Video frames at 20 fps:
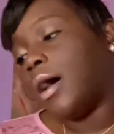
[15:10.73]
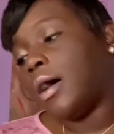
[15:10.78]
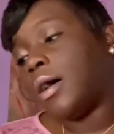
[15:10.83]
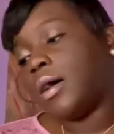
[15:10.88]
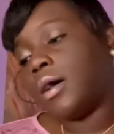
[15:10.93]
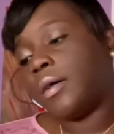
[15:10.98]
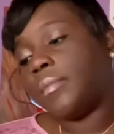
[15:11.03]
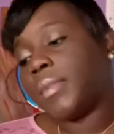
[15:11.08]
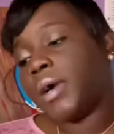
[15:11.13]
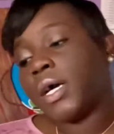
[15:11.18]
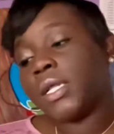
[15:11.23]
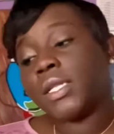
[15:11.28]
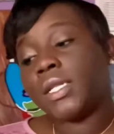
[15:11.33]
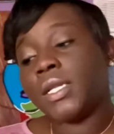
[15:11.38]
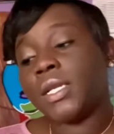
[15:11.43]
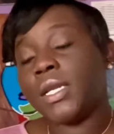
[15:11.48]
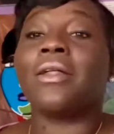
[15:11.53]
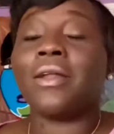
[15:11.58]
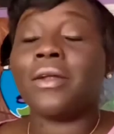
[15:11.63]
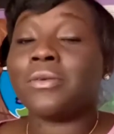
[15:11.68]
know. Other
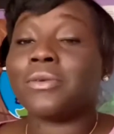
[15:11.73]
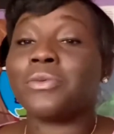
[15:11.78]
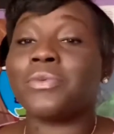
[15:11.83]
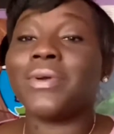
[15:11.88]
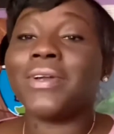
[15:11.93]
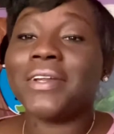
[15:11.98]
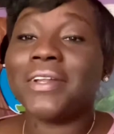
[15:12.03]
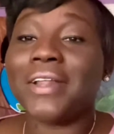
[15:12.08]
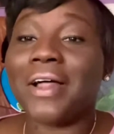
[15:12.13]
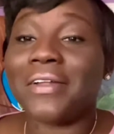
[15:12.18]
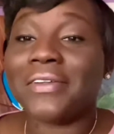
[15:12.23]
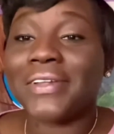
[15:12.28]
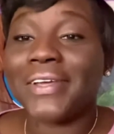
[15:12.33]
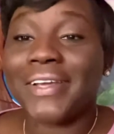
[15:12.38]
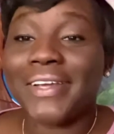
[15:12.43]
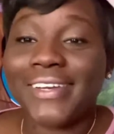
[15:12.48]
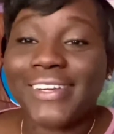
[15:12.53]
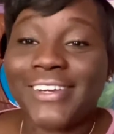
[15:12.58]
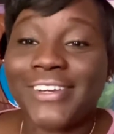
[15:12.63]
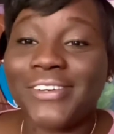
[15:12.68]
than that, it was really the only
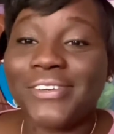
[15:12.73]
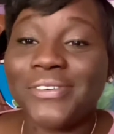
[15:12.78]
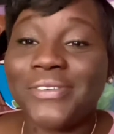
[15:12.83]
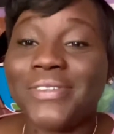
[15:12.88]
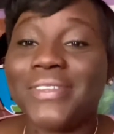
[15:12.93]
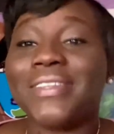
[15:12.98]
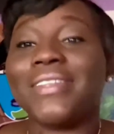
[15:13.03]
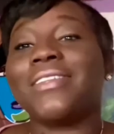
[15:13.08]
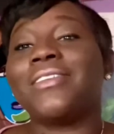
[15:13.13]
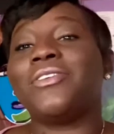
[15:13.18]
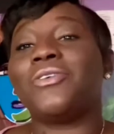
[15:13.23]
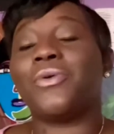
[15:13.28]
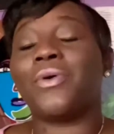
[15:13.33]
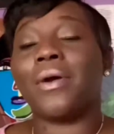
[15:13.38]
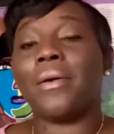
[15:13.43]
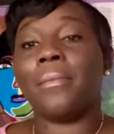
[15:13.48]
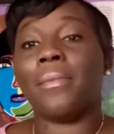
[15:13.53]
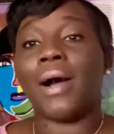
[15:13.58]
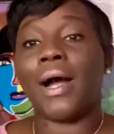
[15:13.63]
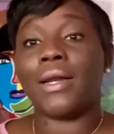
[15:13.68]
issues during
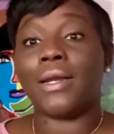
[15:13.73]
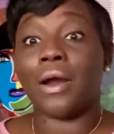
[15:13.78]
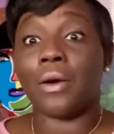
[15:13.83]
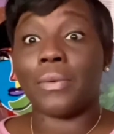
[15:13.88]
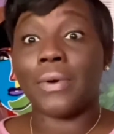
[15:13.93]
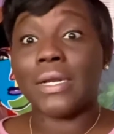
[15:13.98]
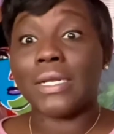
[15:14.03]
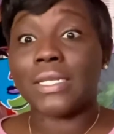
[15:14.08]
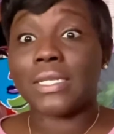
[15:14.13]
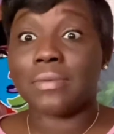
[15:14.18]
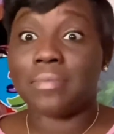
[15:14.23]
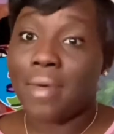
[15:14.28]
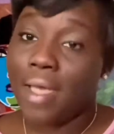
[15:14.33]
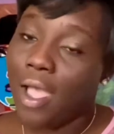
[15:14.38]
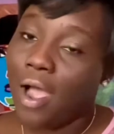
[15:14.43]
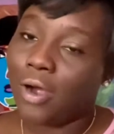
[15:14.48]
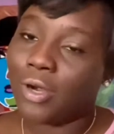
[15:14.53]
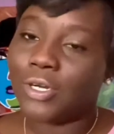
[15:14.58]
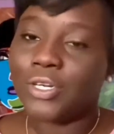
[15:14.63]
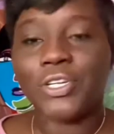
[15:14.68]
my direct
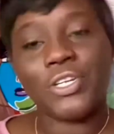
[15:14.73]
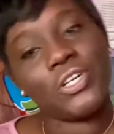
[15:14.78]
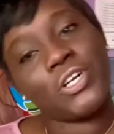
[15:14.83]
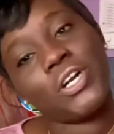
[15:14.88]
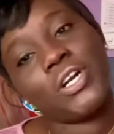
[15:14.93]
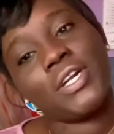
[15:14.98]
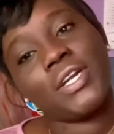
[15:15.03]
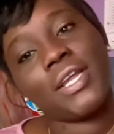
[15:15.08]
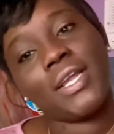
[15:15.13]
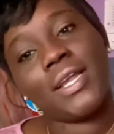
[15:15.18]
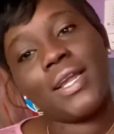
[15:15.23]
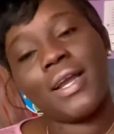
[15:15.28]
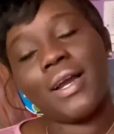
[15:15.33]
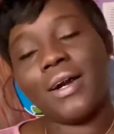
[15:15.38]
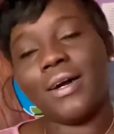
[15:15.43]
smile journey.